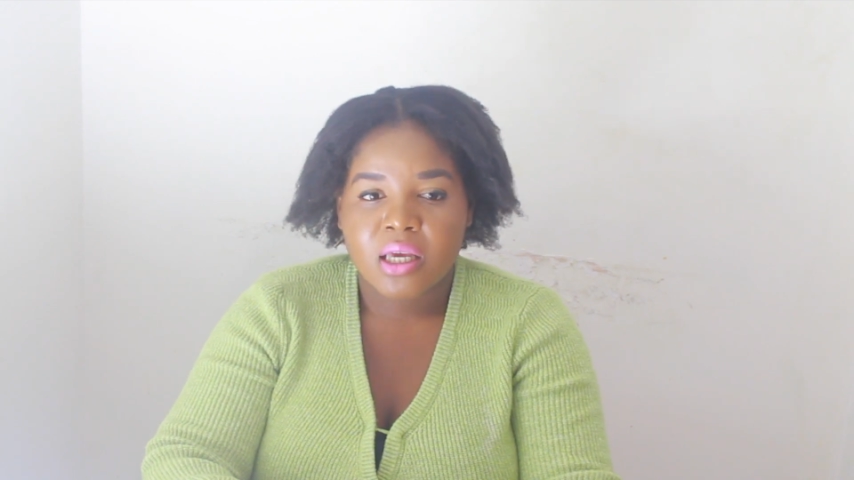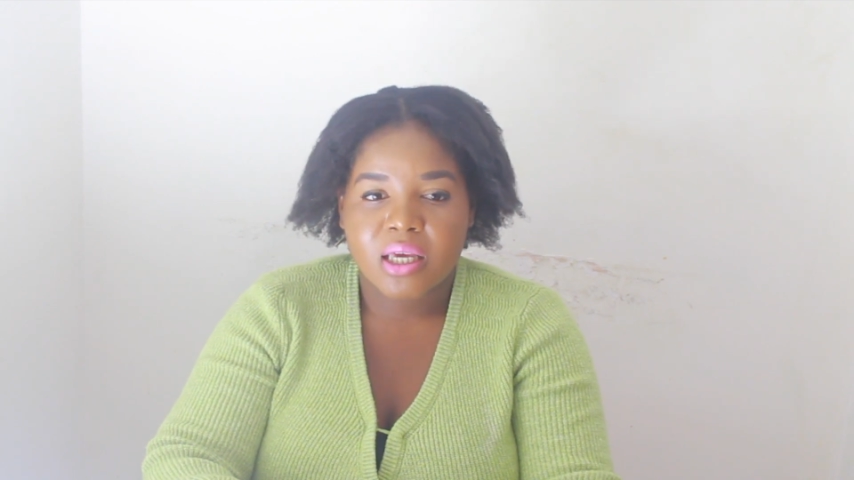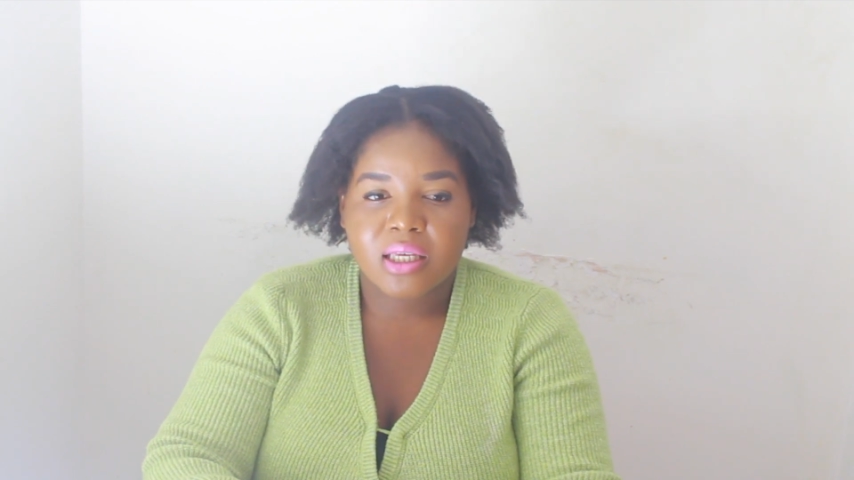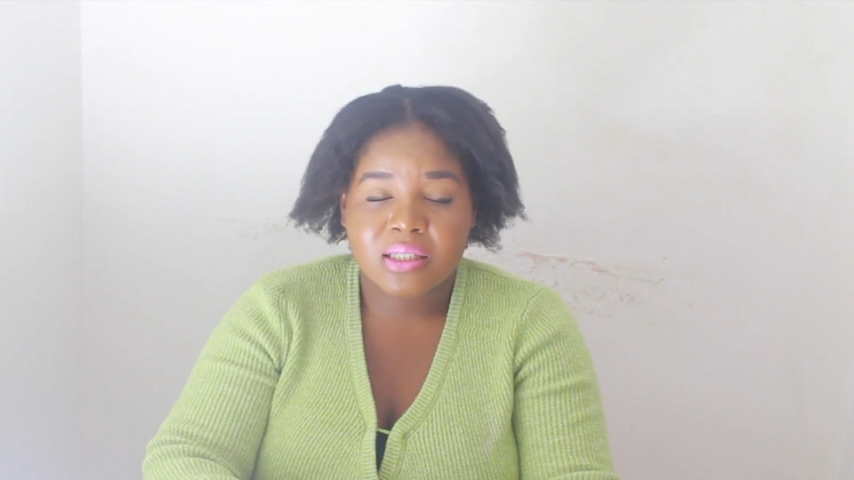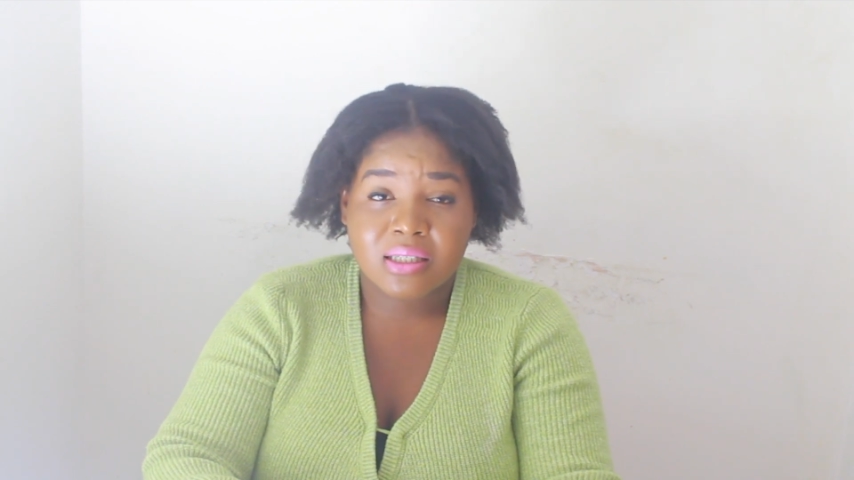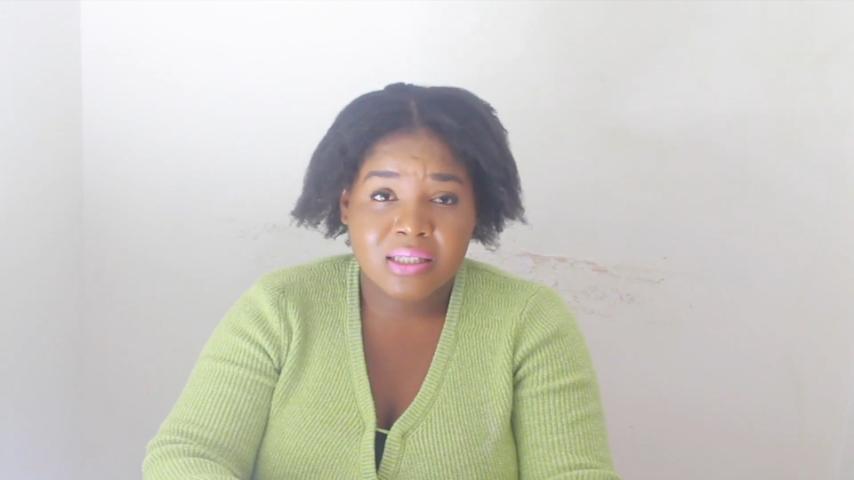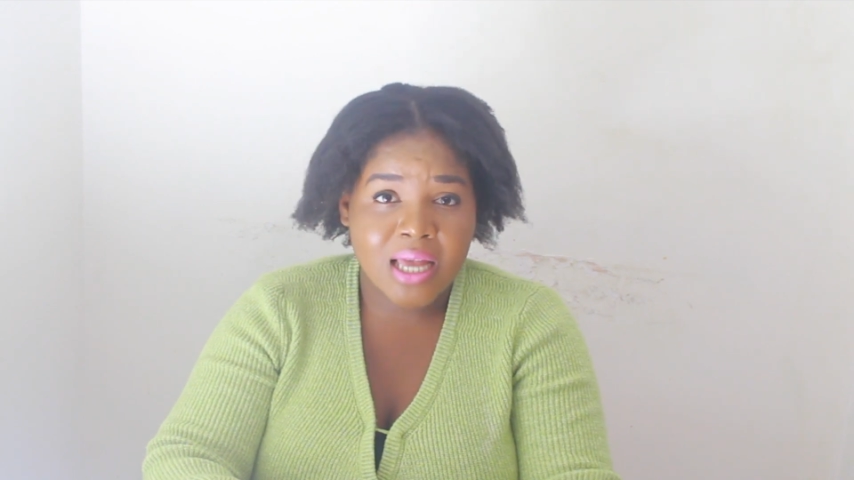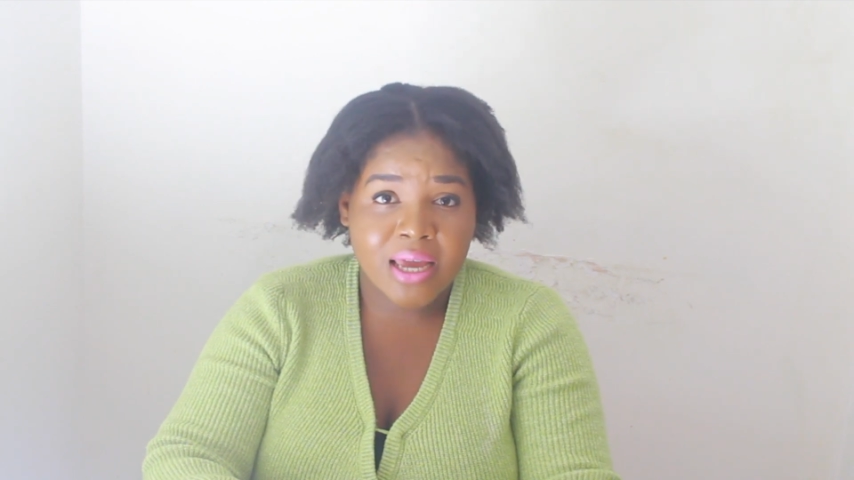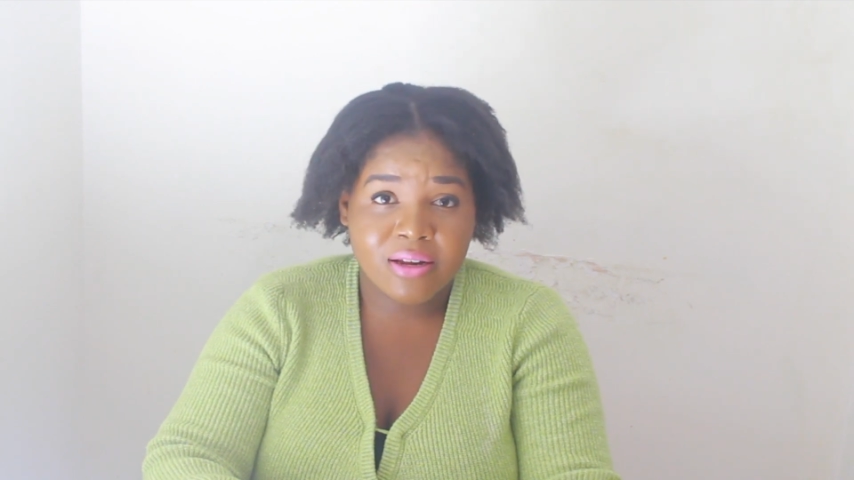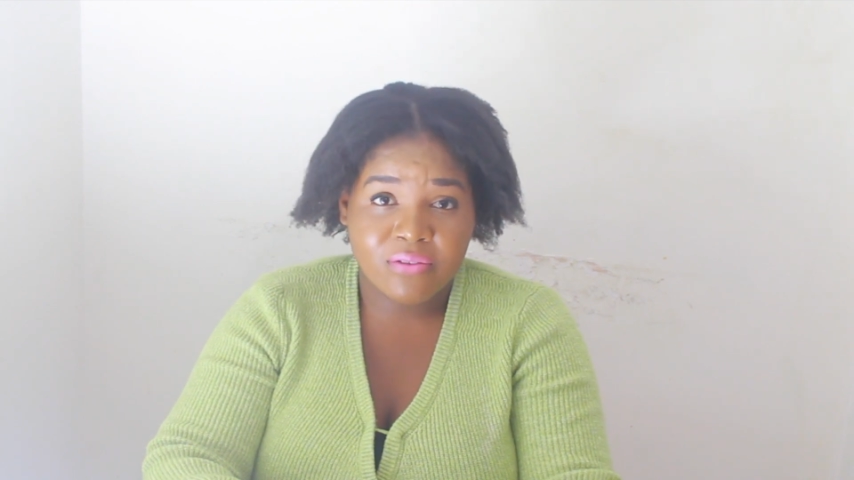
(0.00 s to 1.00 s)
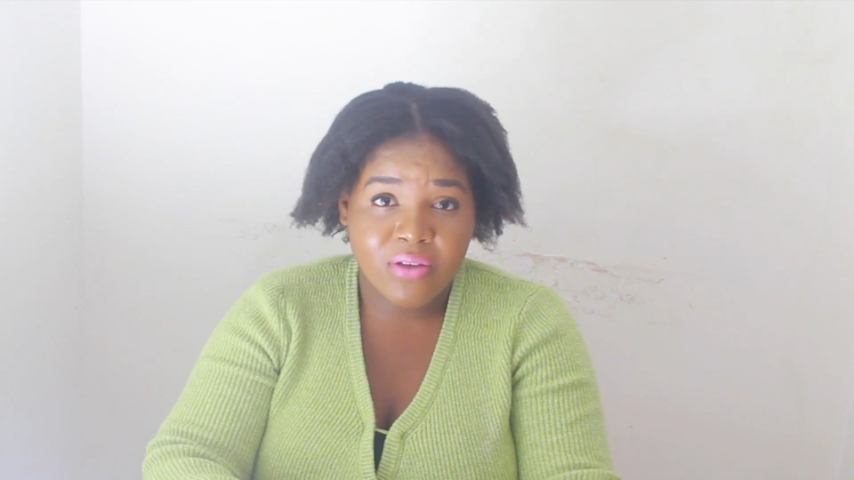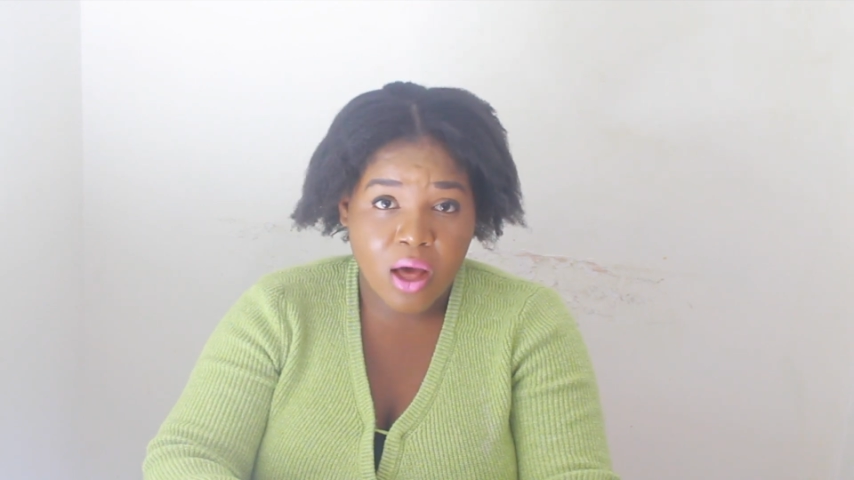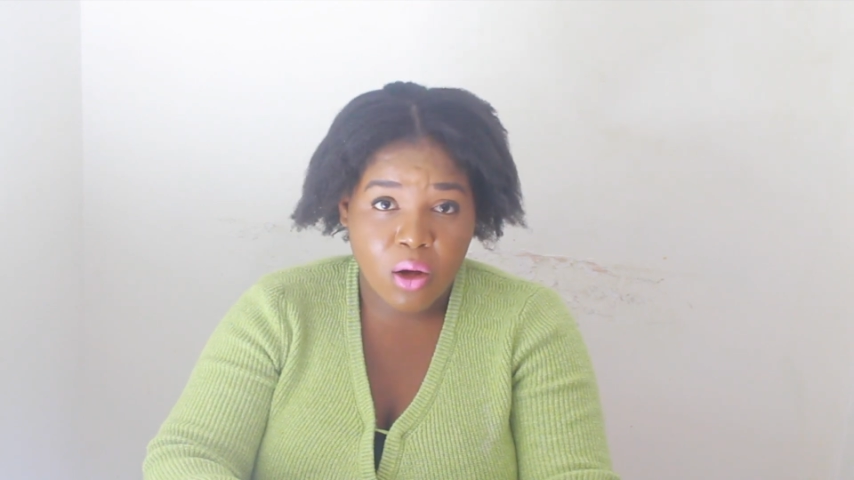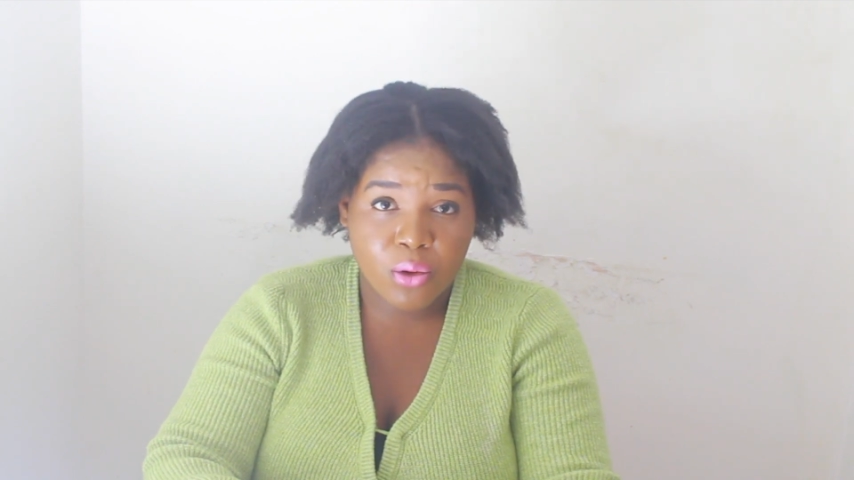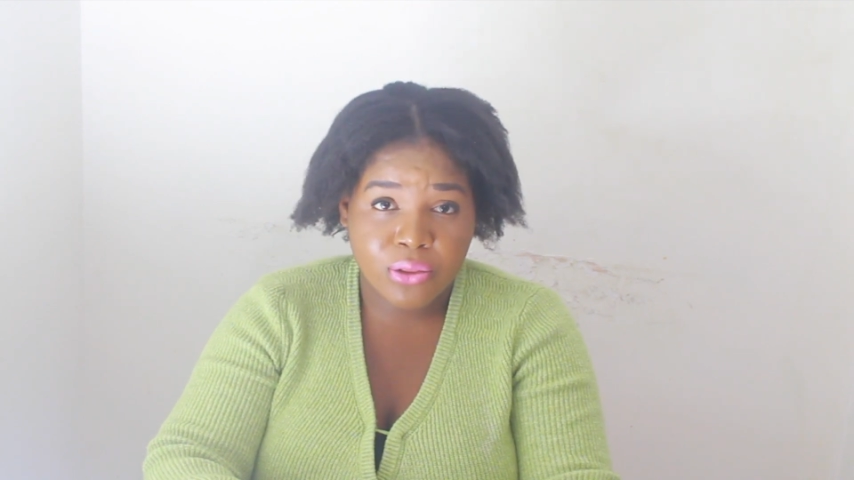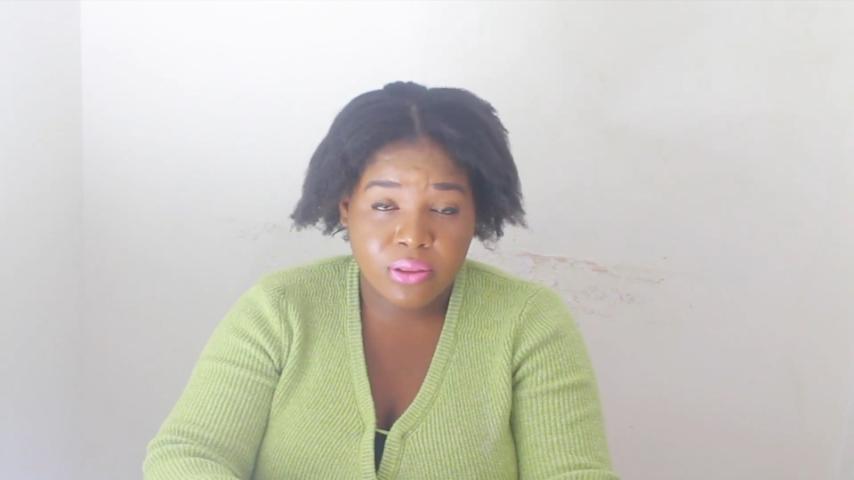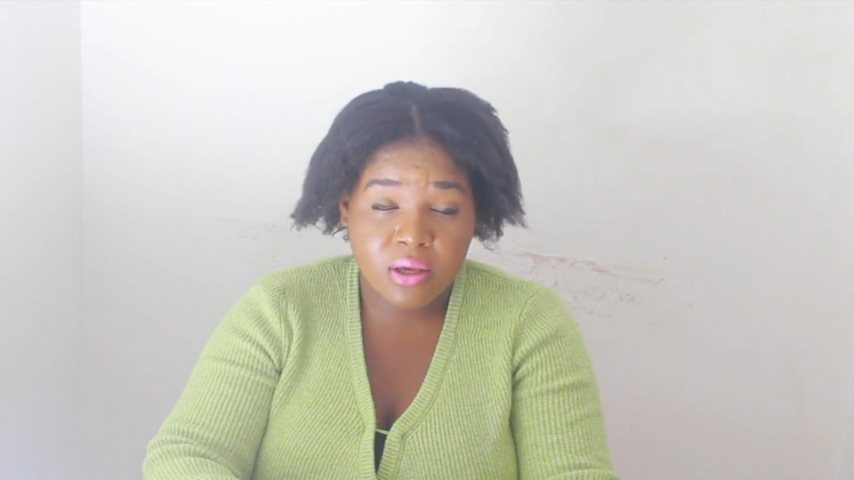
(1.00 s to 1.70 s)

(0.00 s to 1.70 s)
is a sign of health